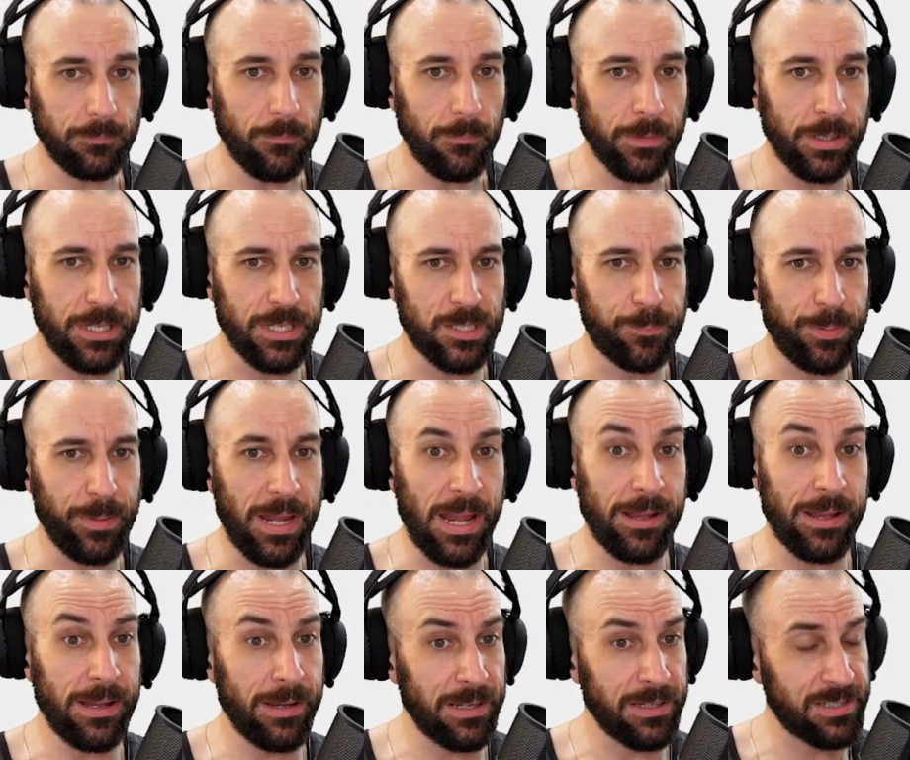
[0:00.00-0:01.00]
is and
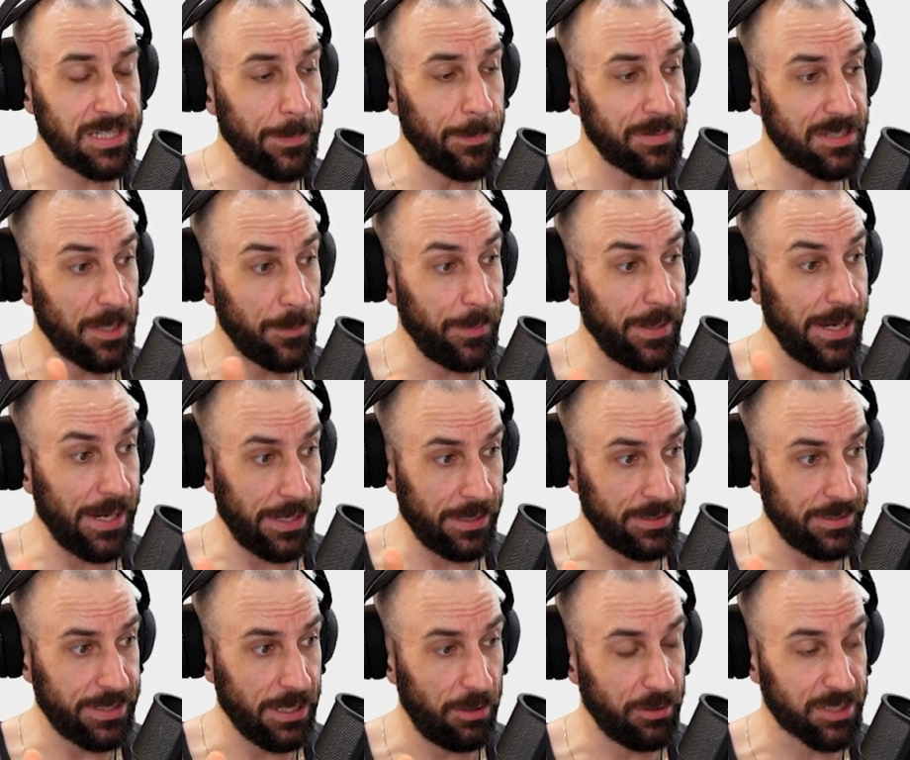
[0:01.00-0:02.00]
it seems to be
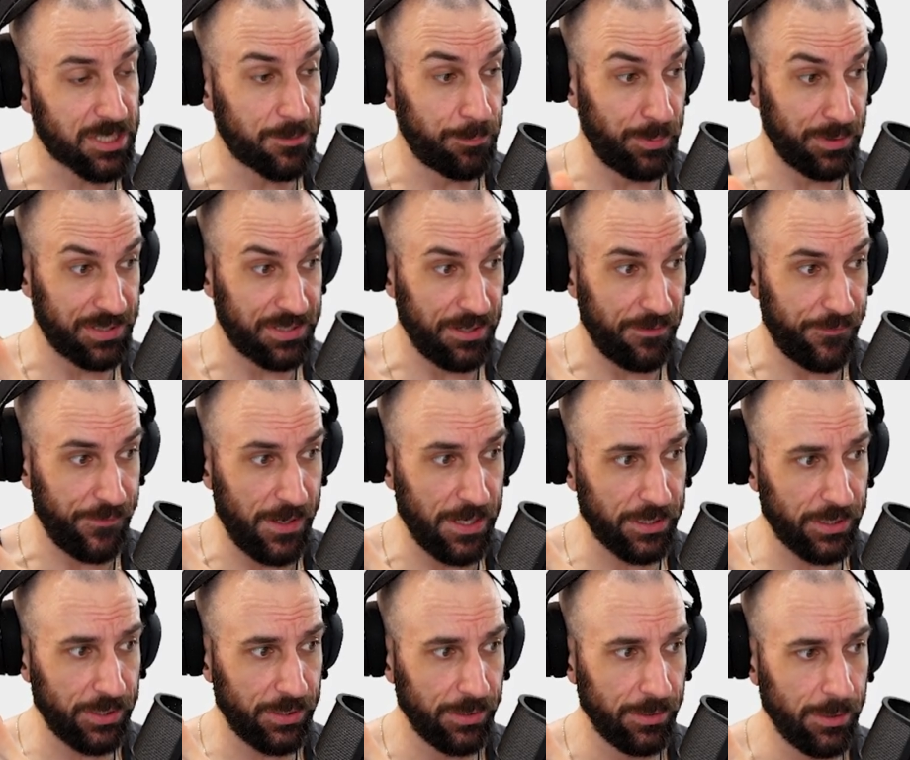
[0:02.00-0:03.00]
Intel
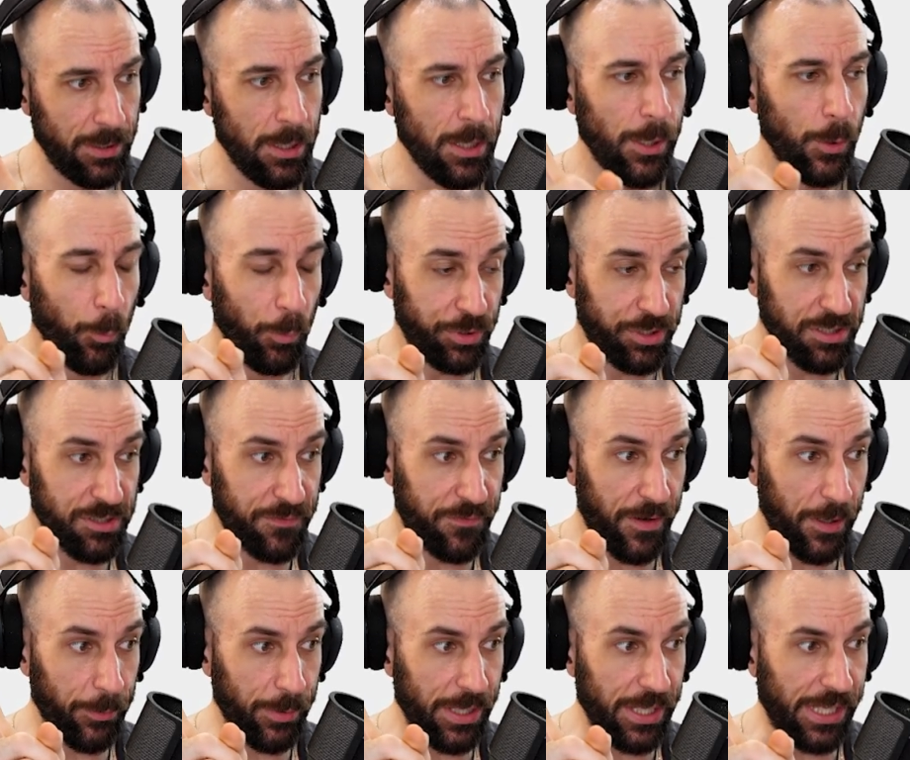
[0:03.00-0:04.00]
specific, which is
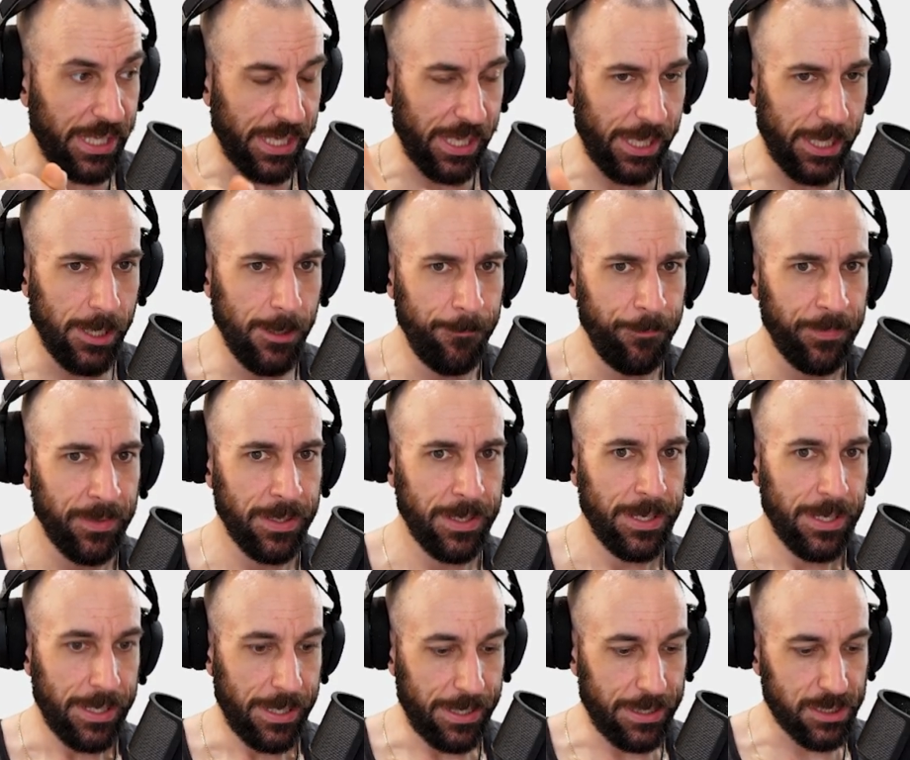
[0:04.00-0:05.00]
very key
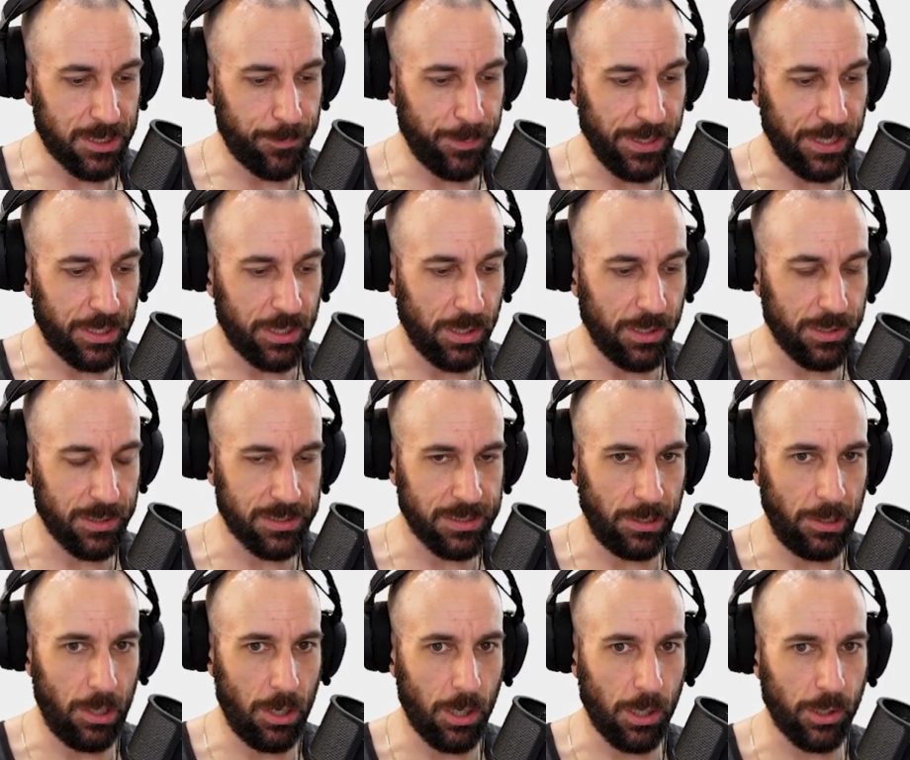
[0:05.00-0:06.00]
is because
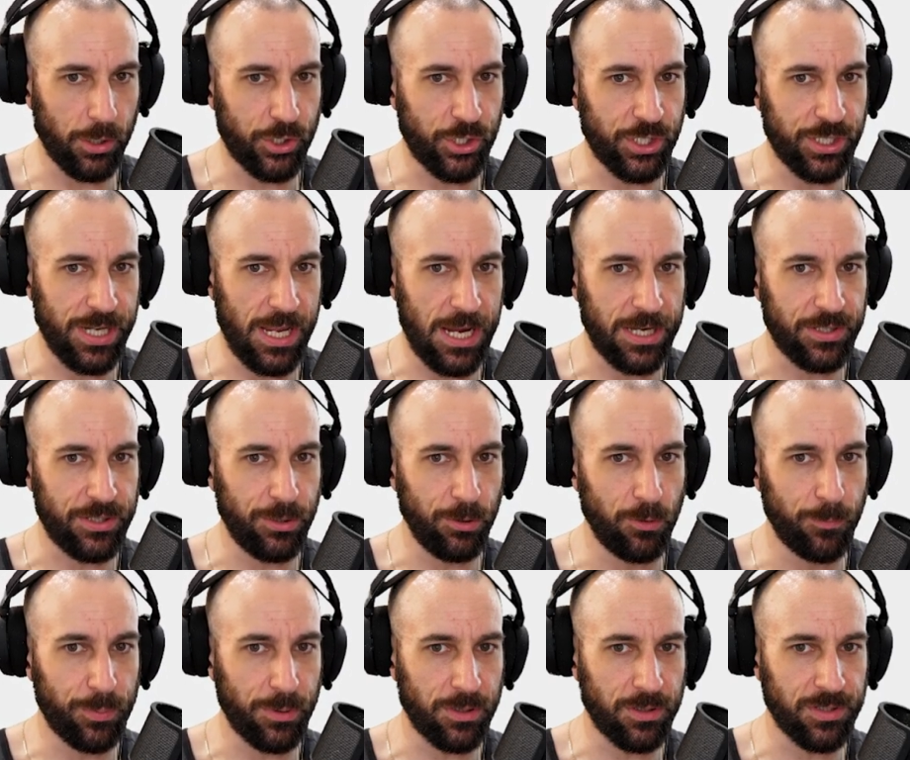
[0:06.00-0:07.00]
large tech
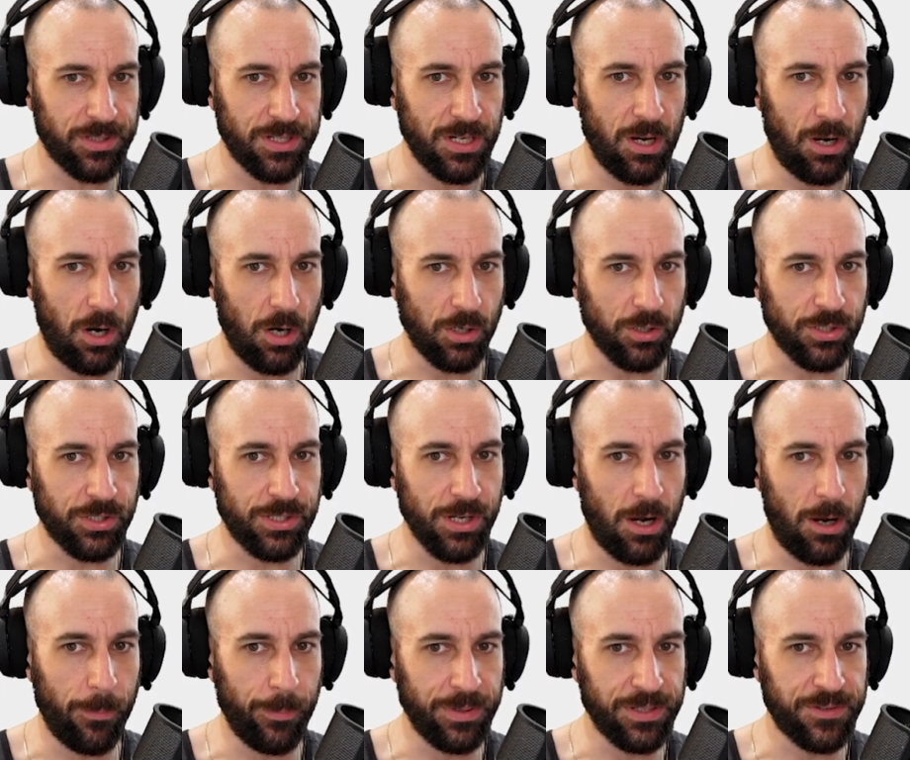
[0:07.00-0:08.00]
tubers are
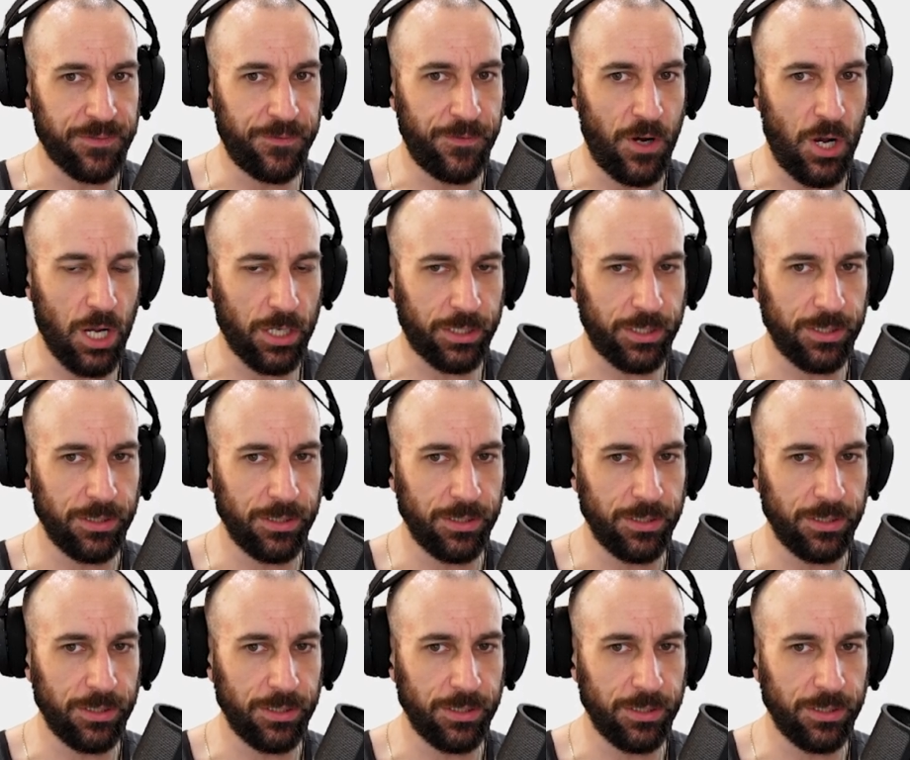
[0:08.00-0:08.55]
dumb as fuck